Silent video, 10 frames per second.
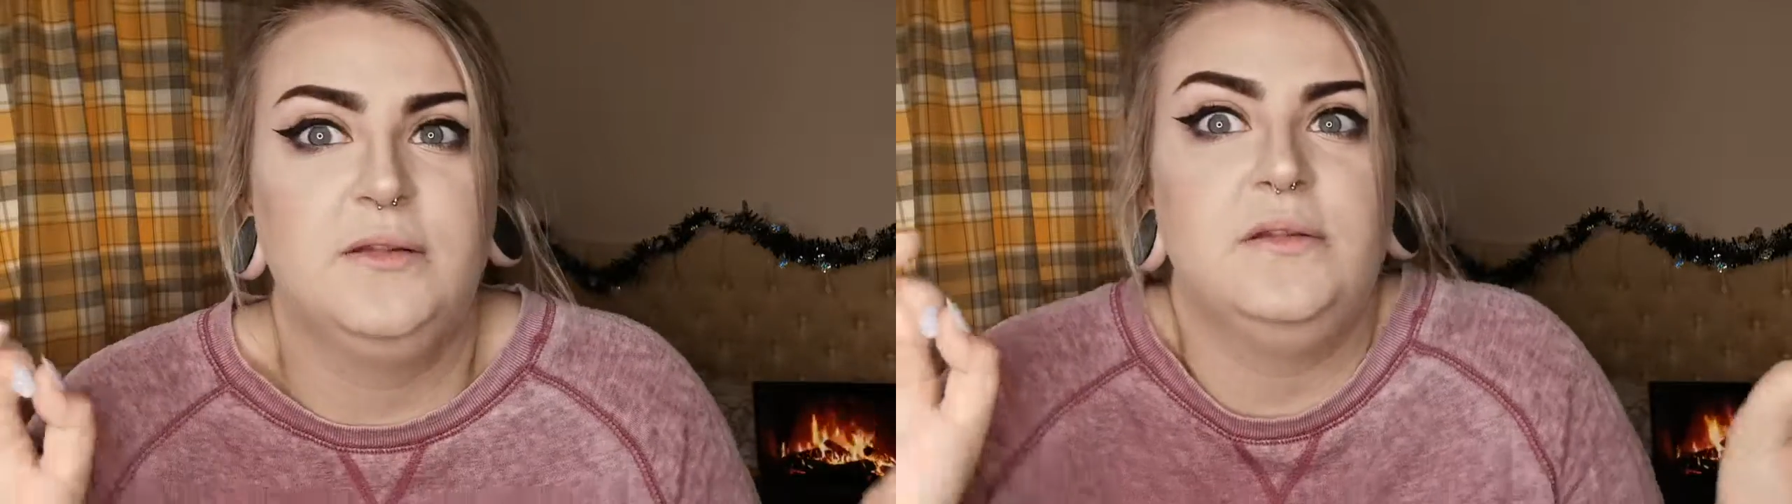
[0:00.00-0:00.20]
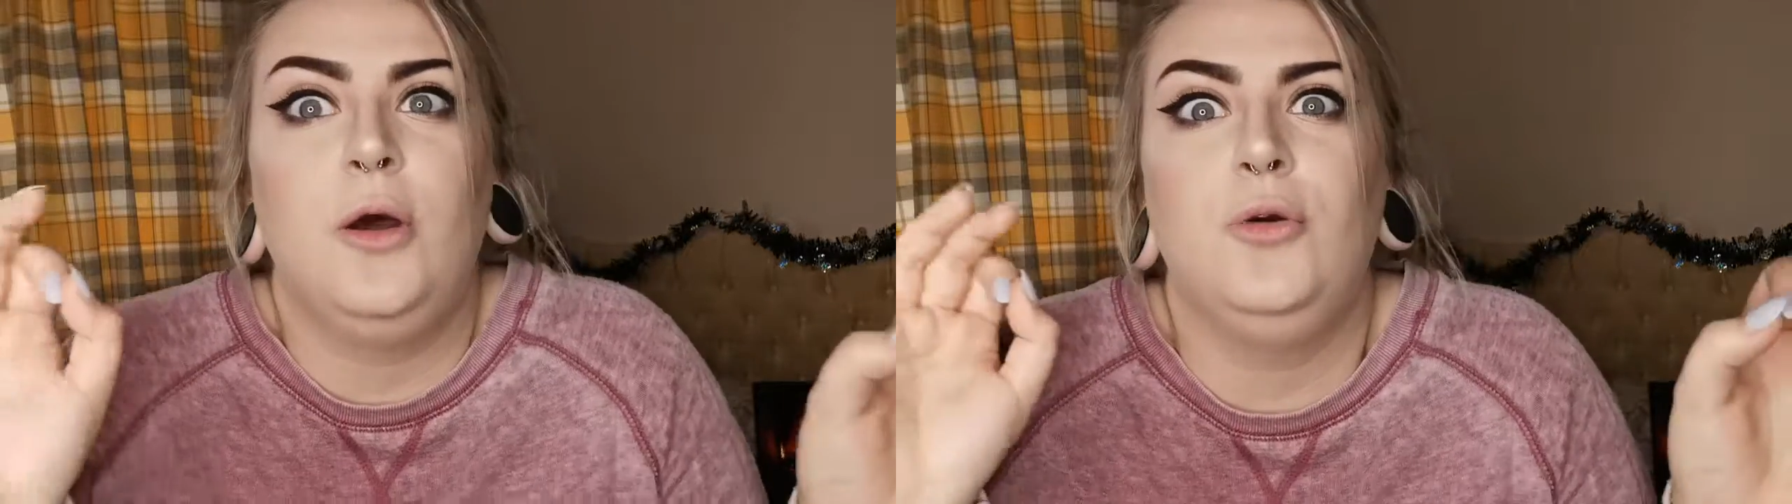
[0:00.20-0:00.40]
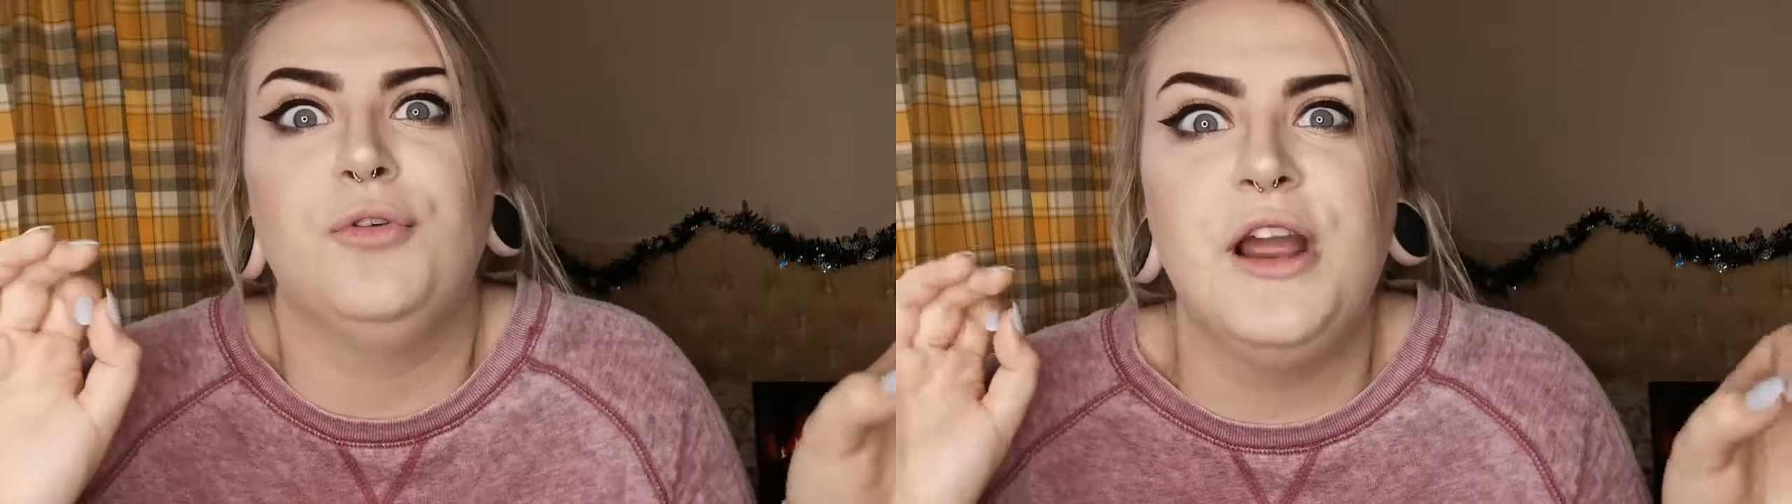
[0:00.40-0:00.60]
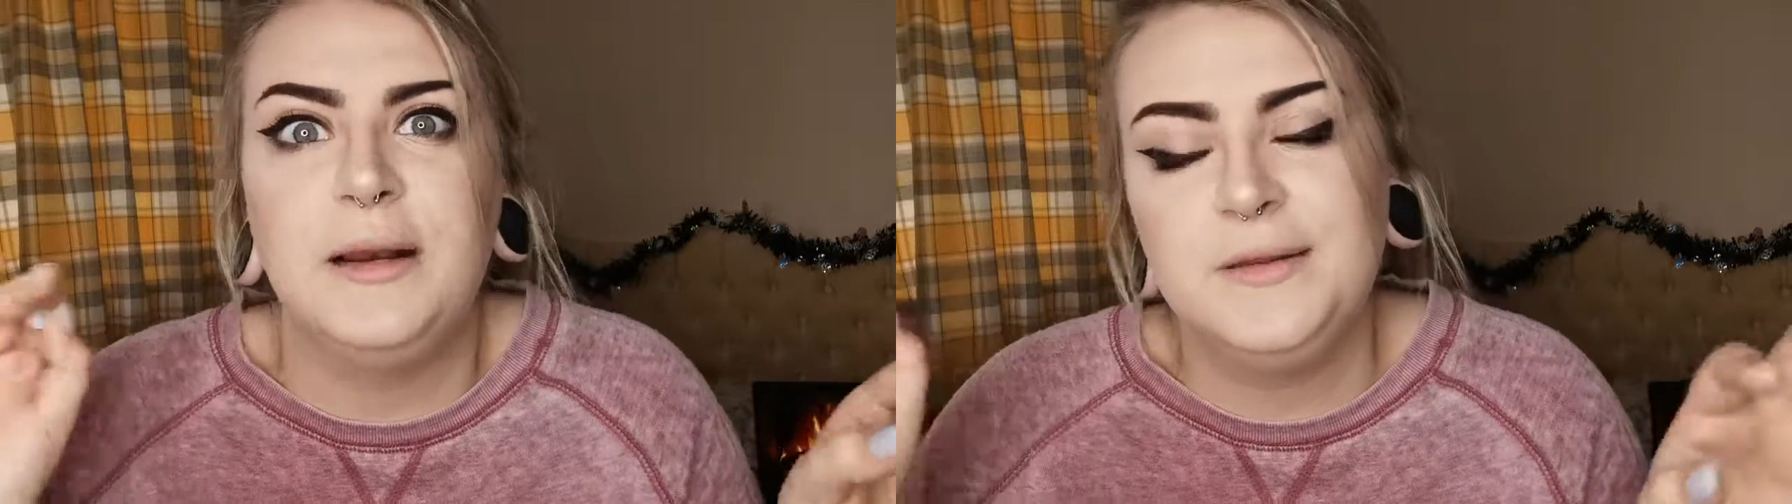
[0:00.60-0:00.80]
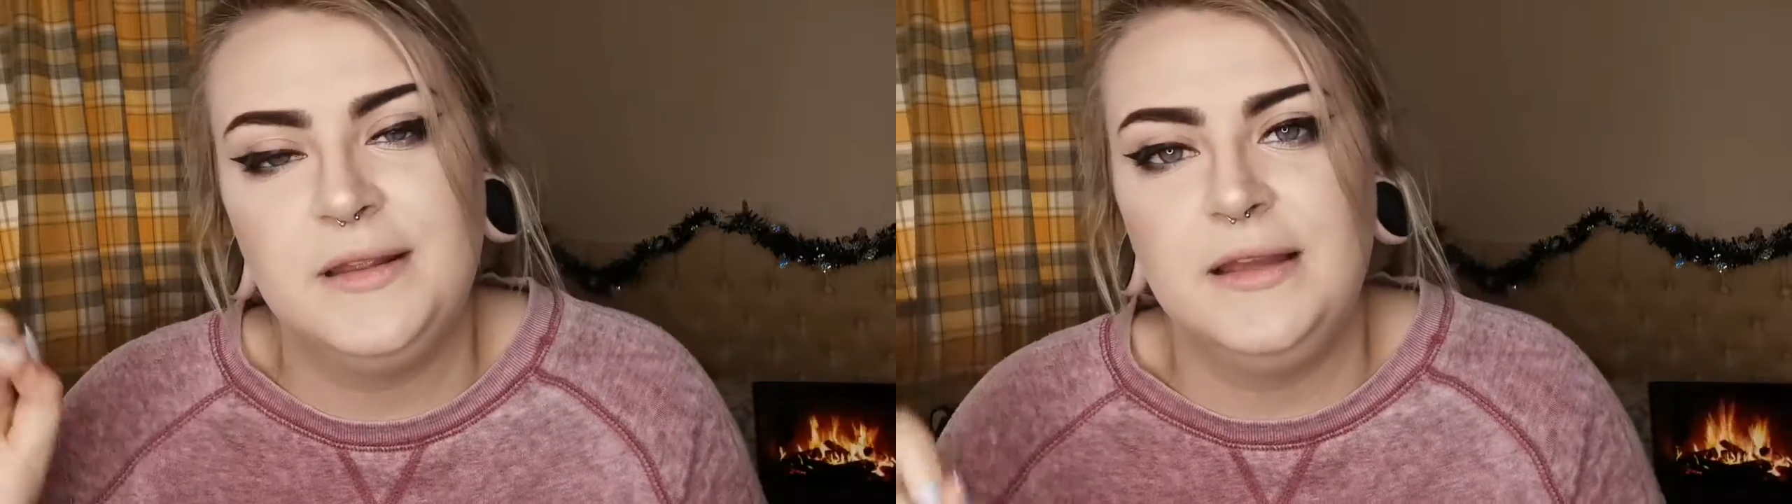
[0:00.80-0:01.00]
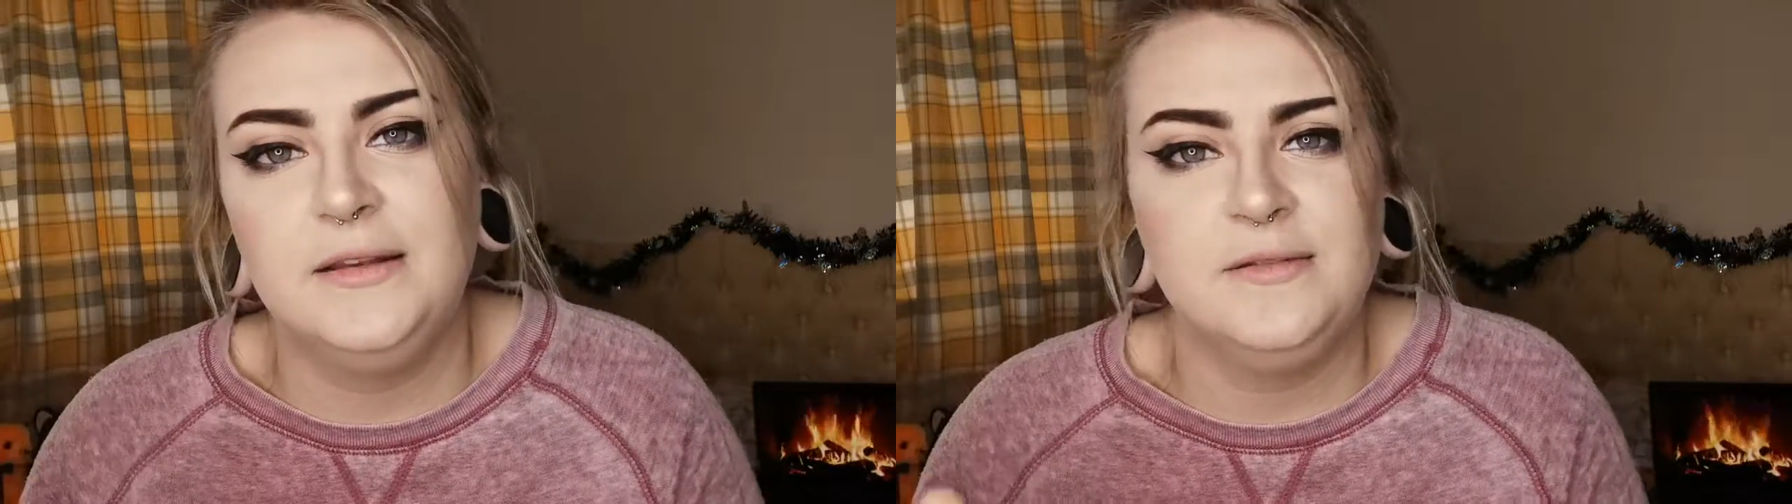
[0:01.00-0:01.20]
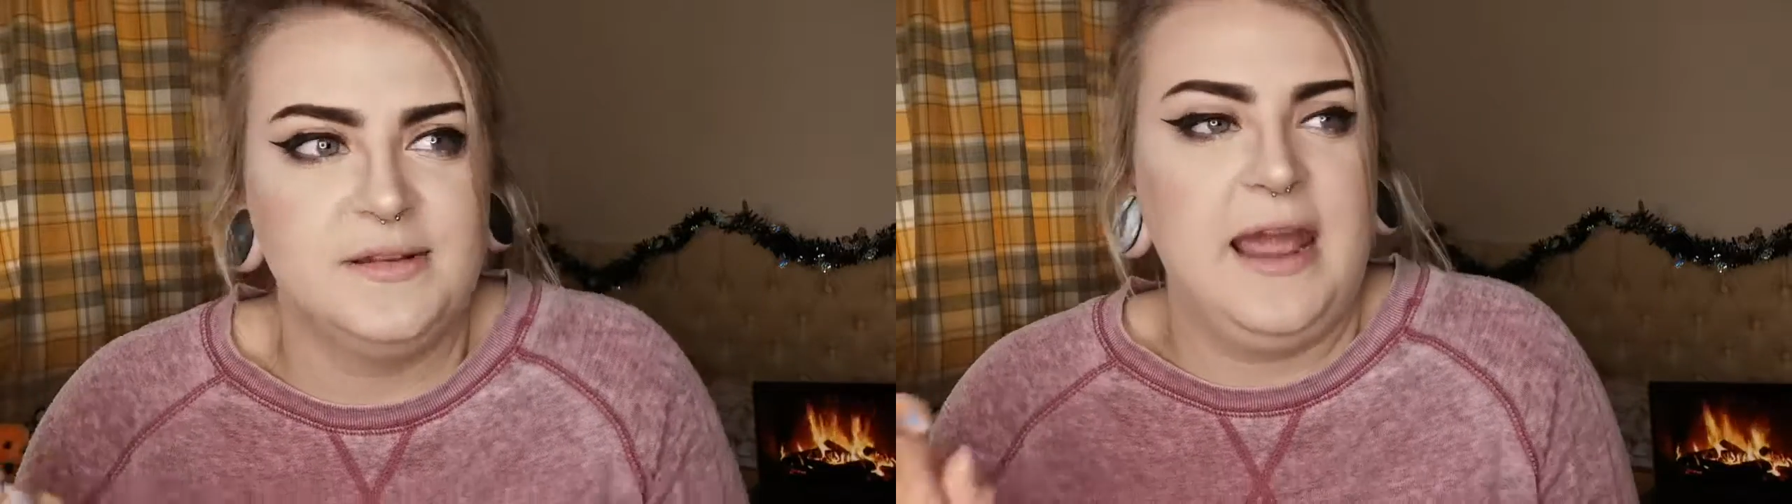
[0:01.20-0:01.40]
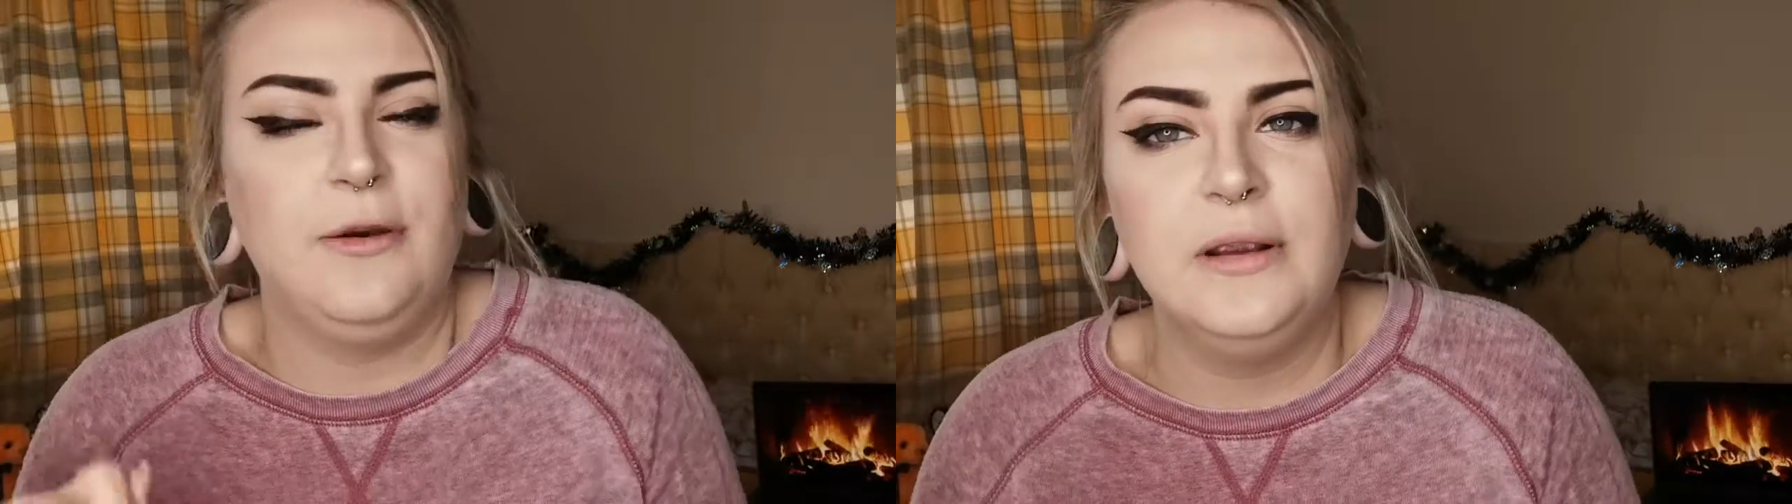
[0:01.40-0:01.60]
so realistic and
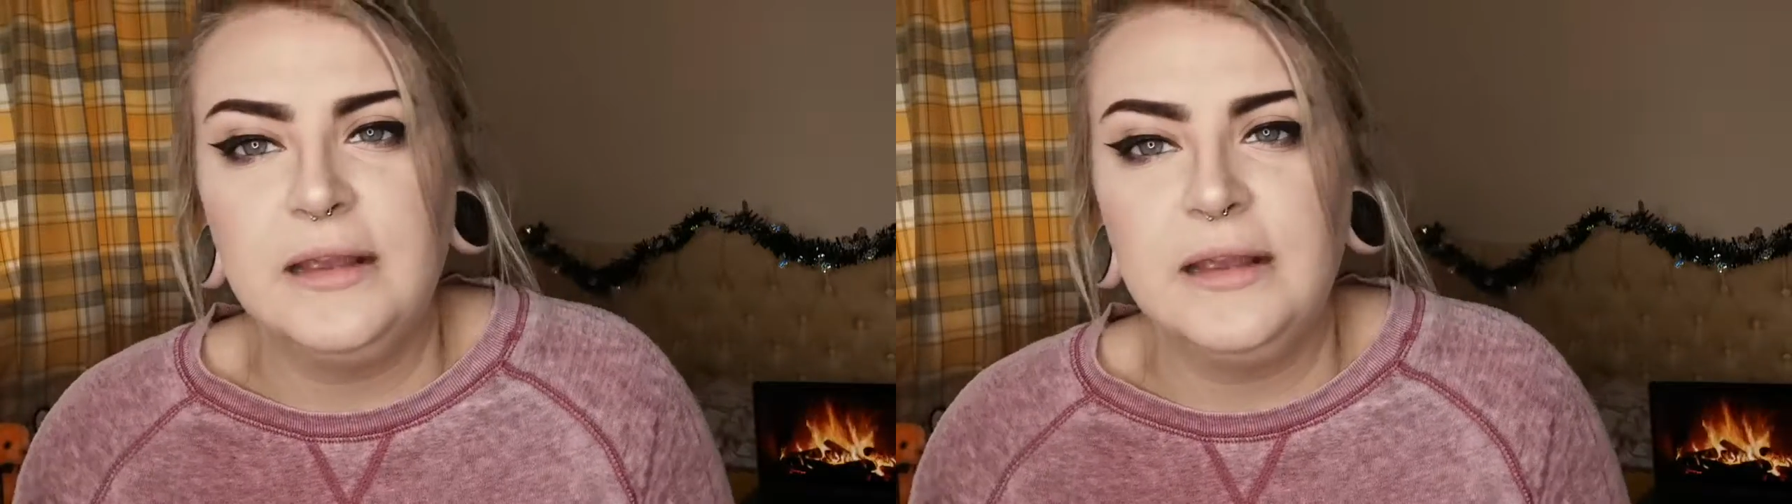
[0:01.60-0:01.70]
scary,